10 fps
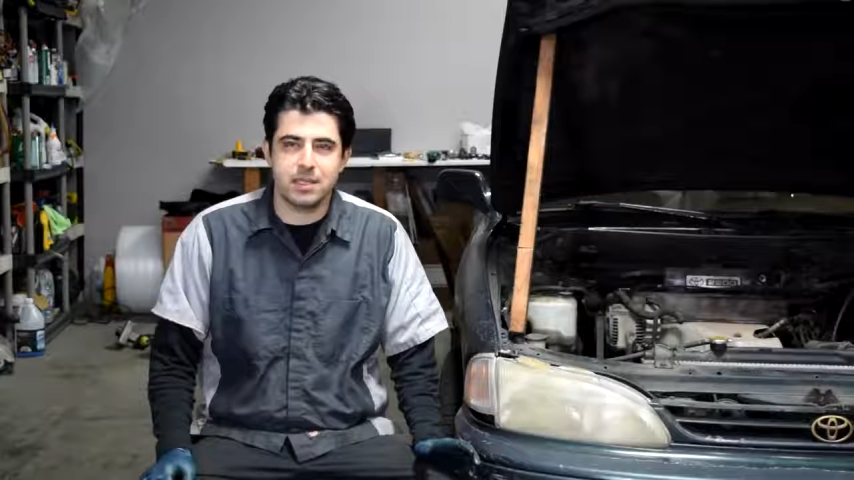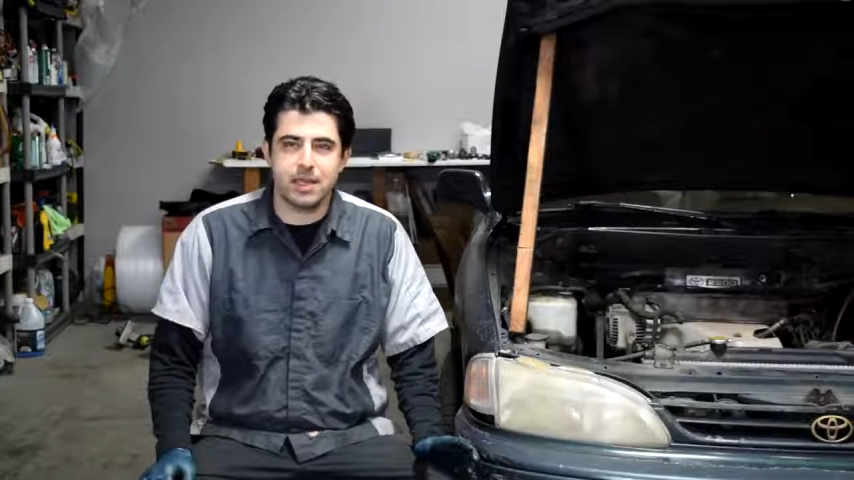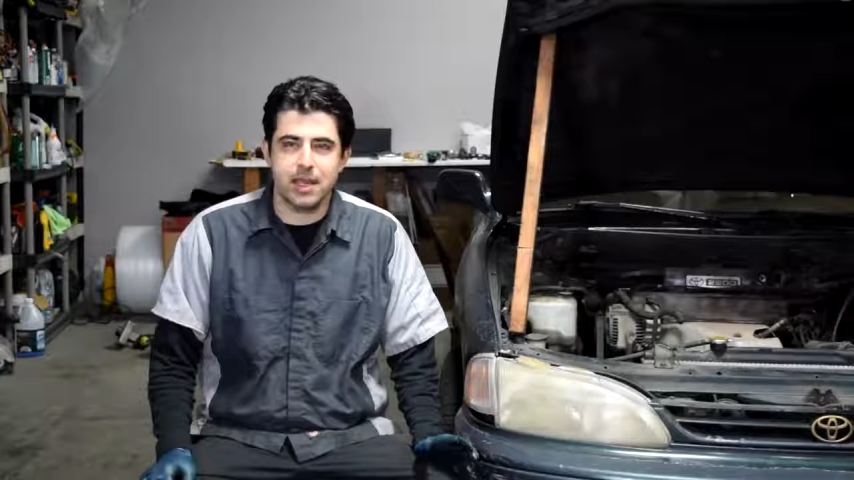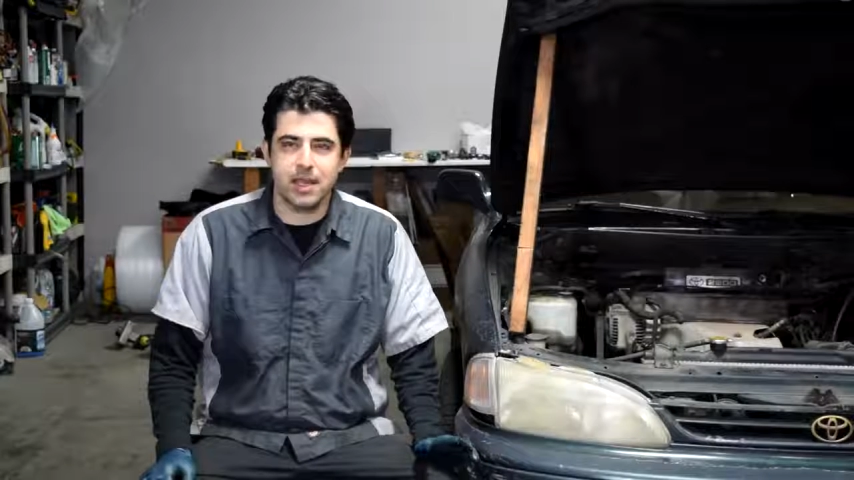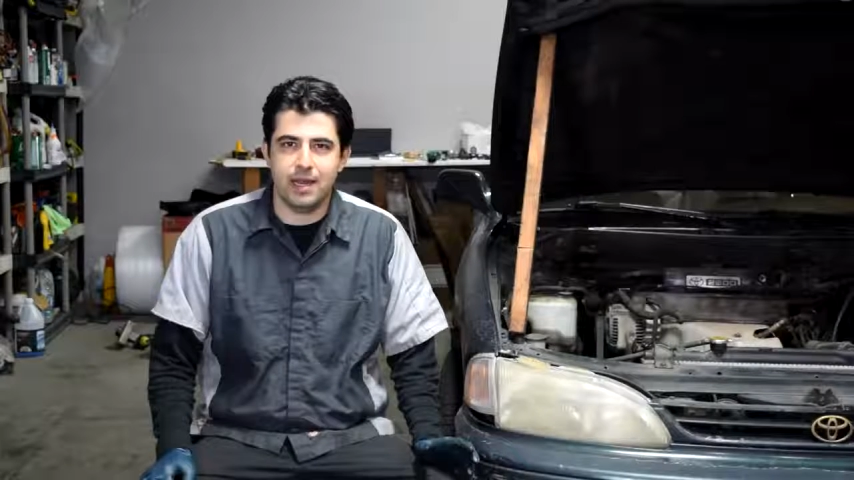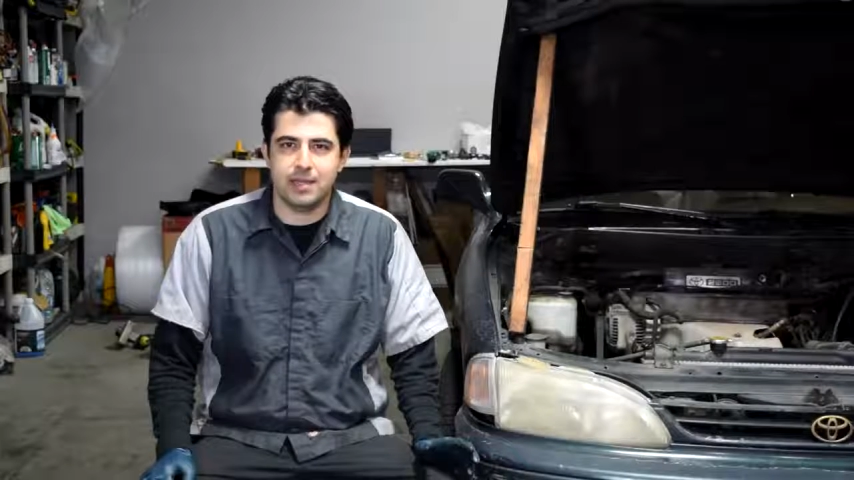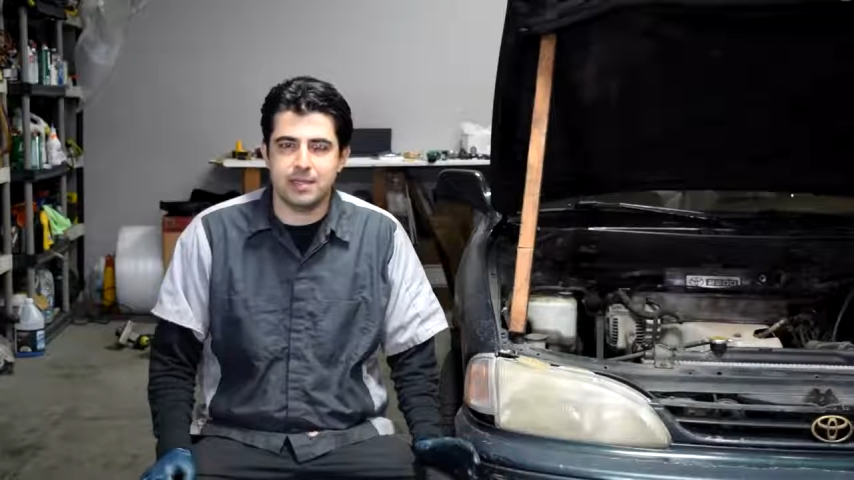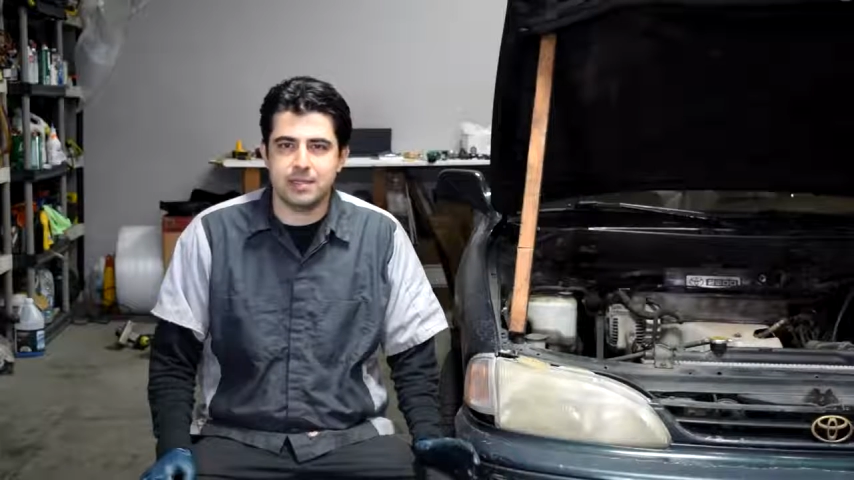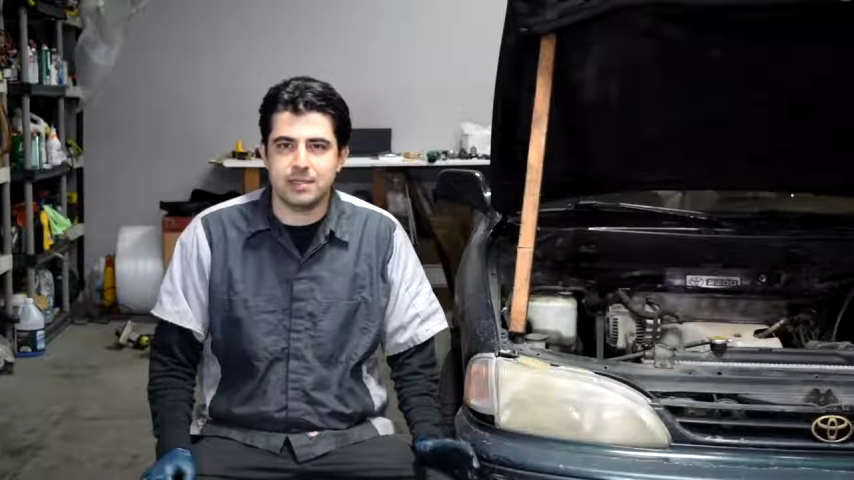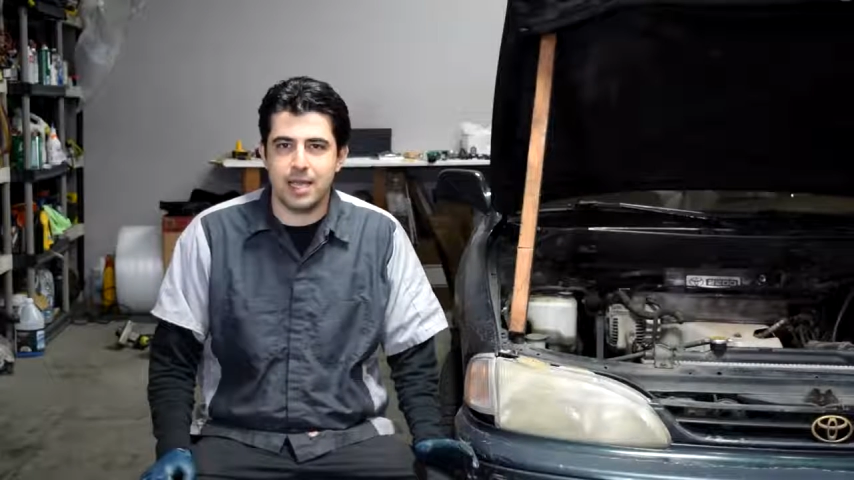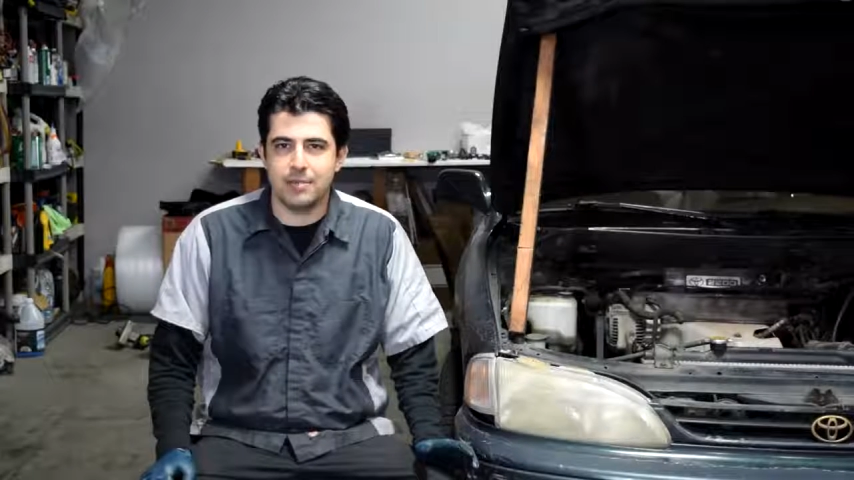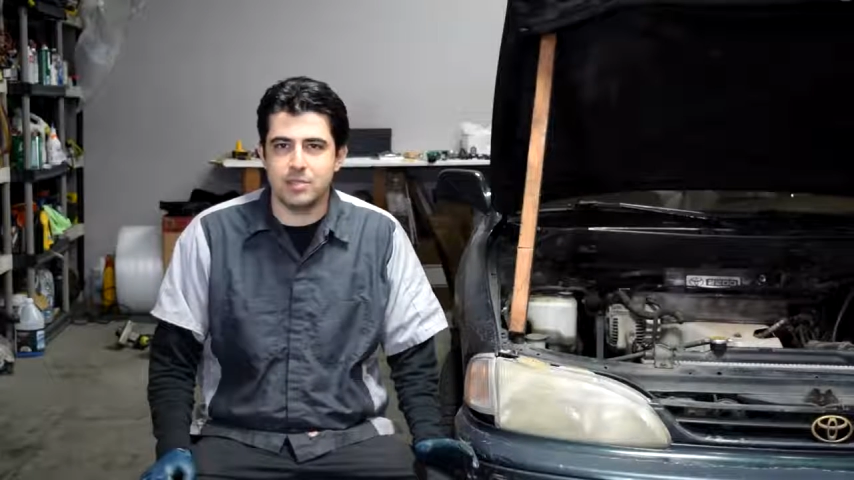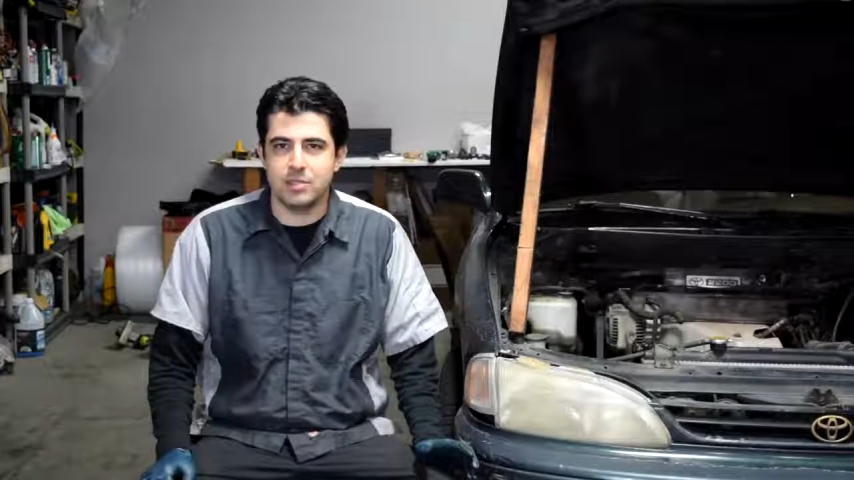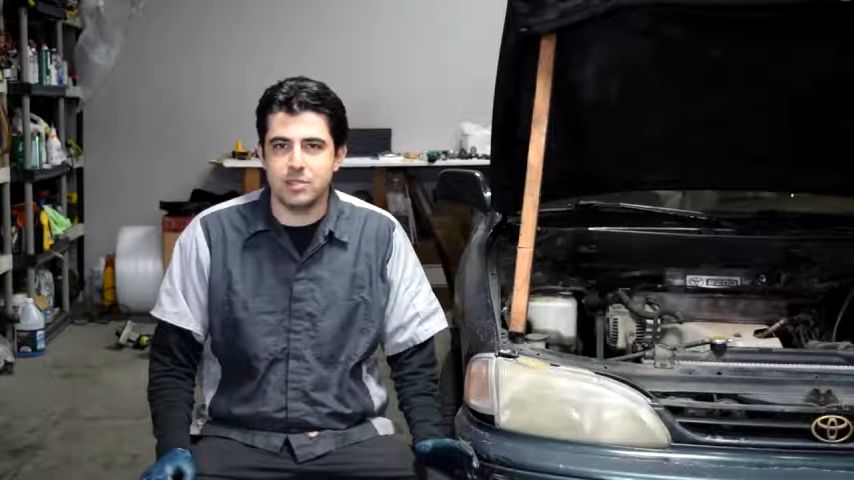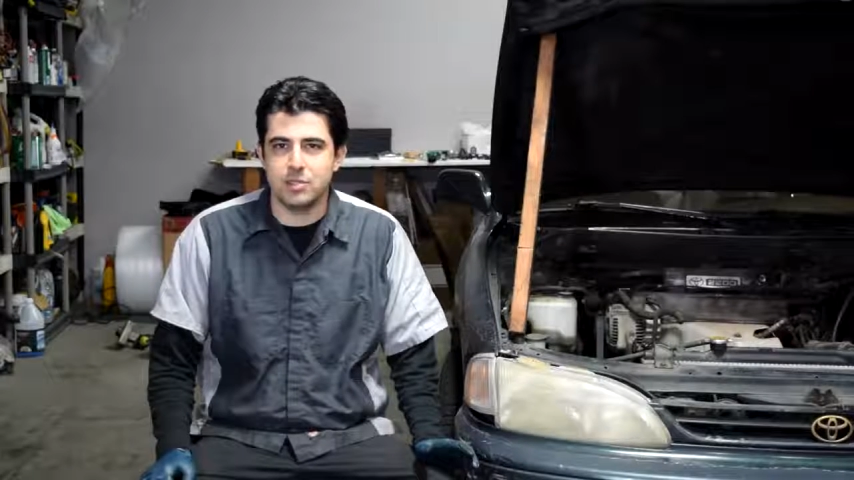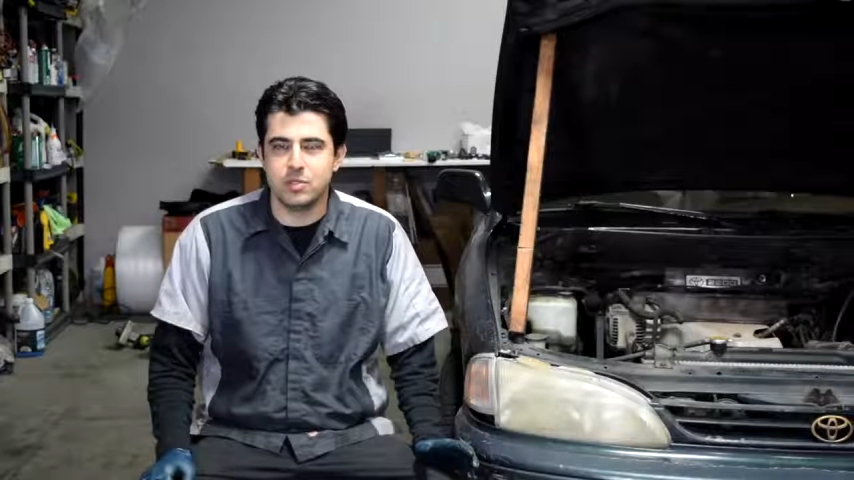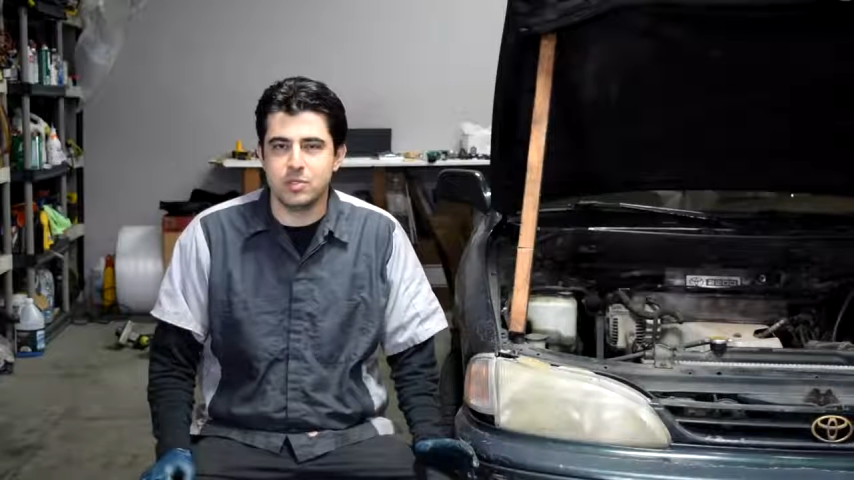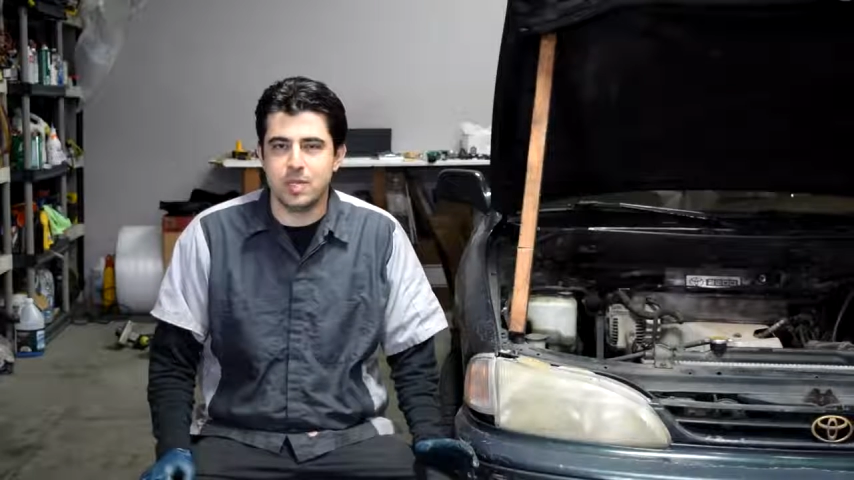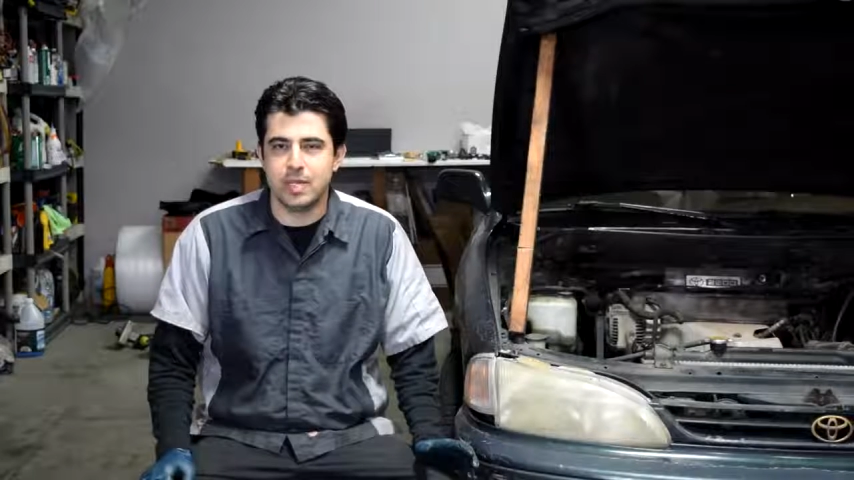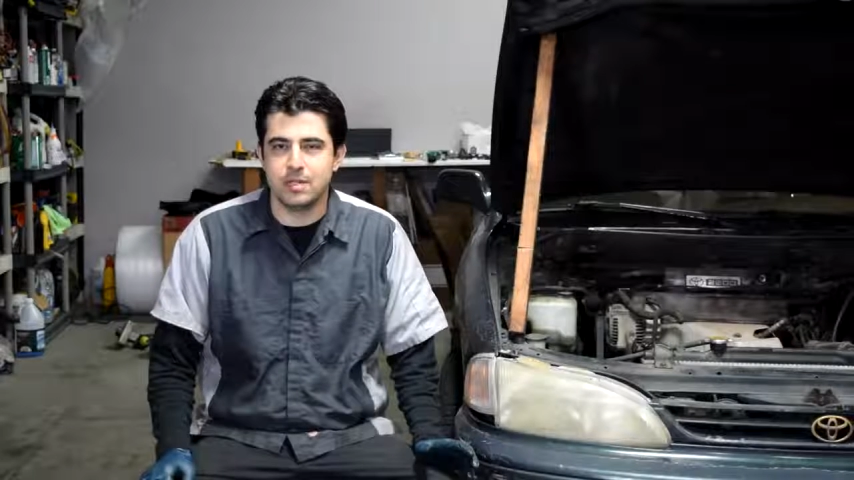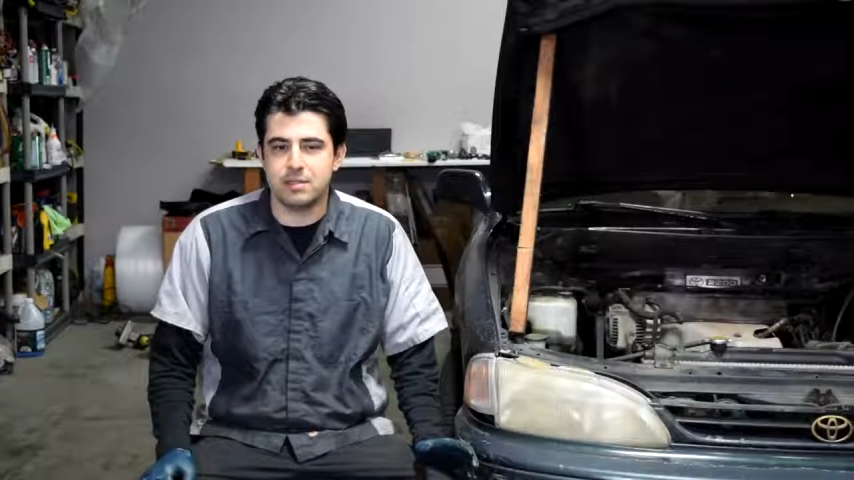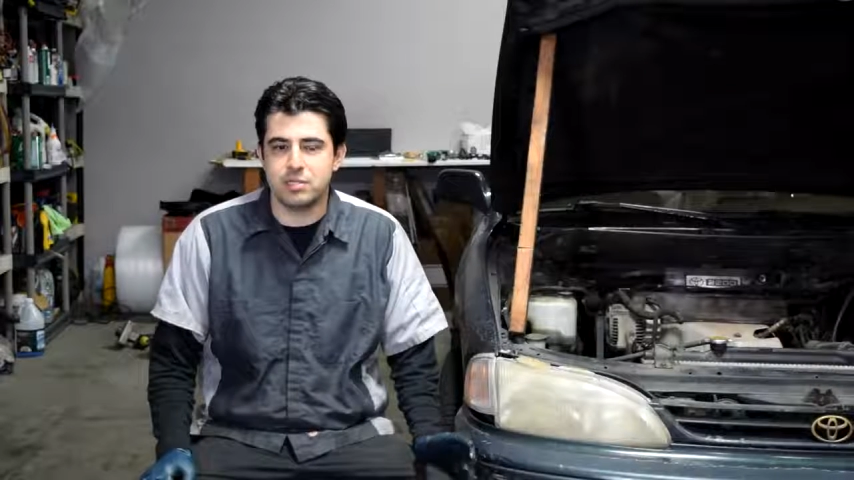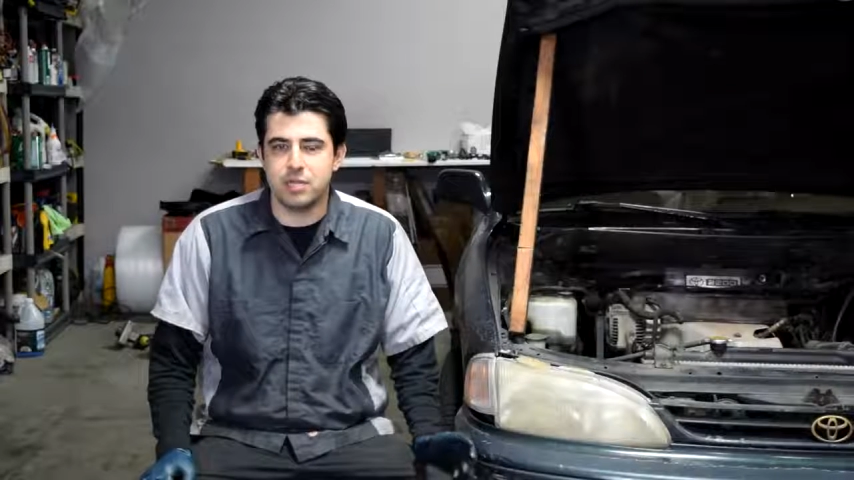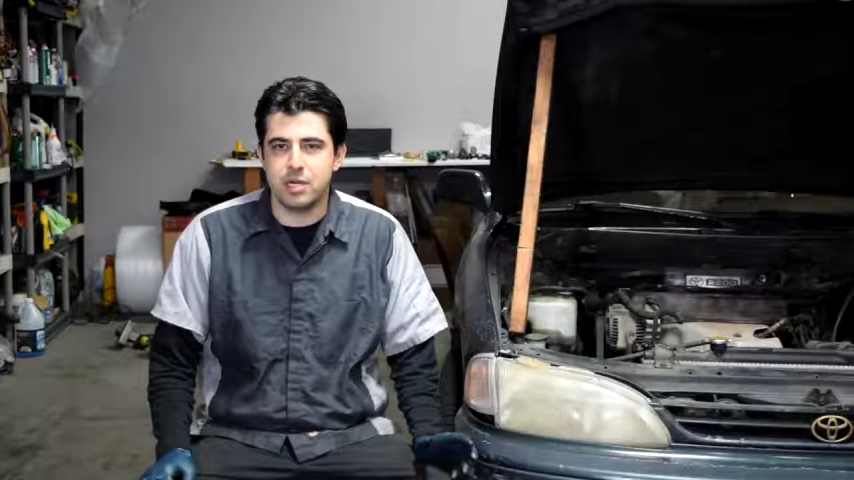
8 out of 10 times are due to a